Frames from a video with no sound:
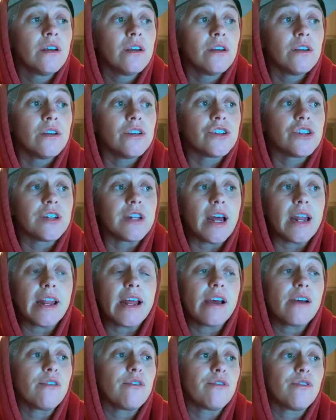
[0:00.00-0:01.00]
You should not
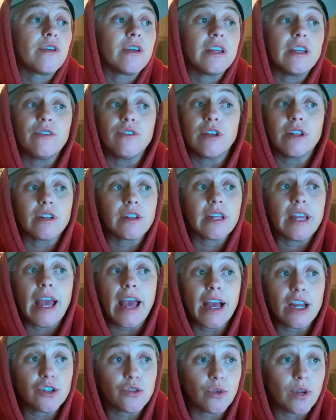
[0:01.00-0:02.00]
have even
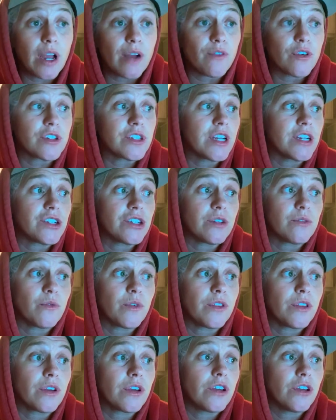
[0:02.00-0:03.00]
casual conversation
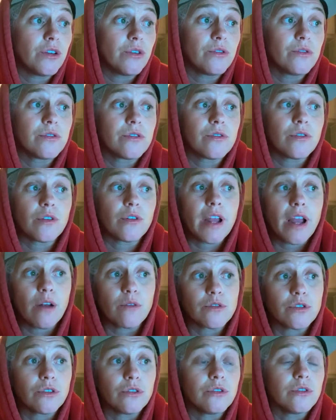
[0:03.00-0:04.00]
with accused or
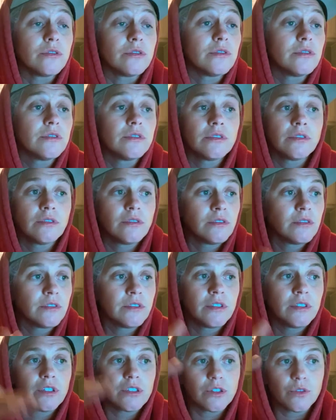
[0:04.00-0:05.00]
counsel.
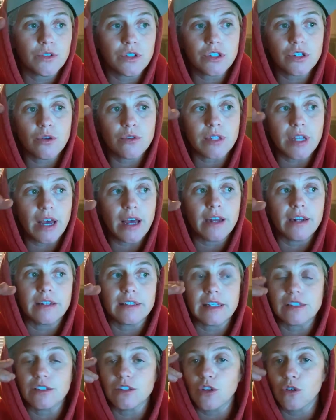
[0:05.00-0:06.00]
So it just goes on and
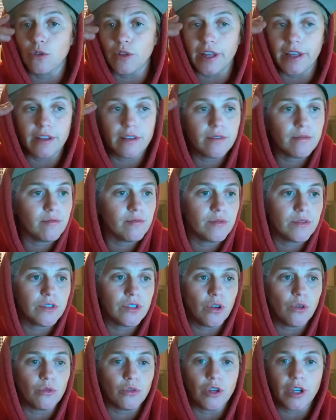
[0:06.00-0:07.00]
says, no, like,
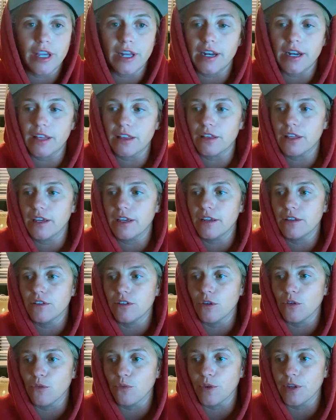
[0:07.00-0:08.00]
don't look at anything,
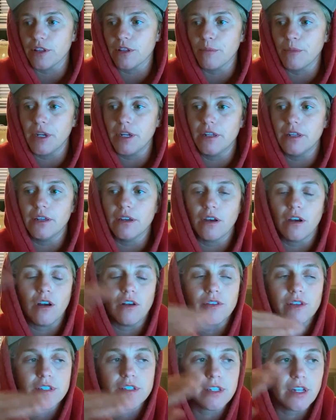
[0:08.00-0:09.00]
don't read the media, all
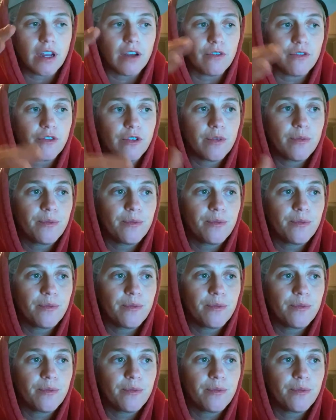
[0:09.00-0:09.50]
this stuff.